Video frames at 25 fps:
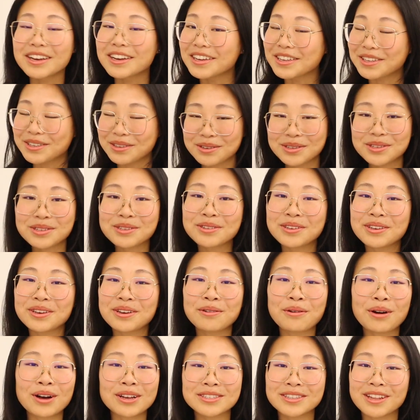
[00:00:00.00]
You do
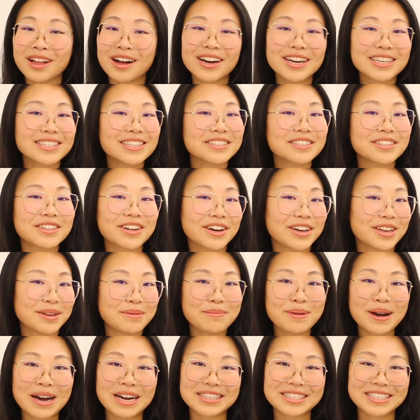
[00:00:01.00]
you, as long as it's not
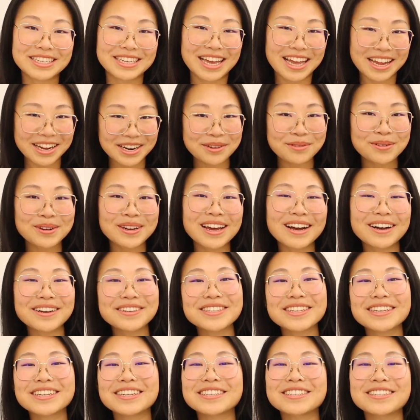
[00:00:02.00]
impacting anyone
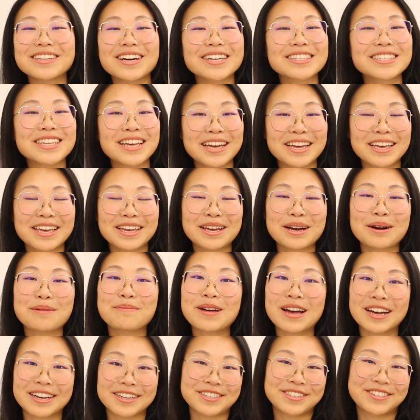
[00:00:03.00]
else and is not taking up
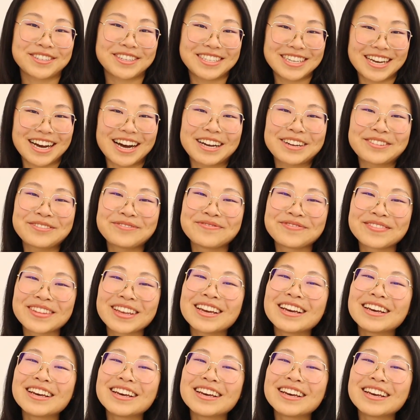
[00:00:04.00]
extra time.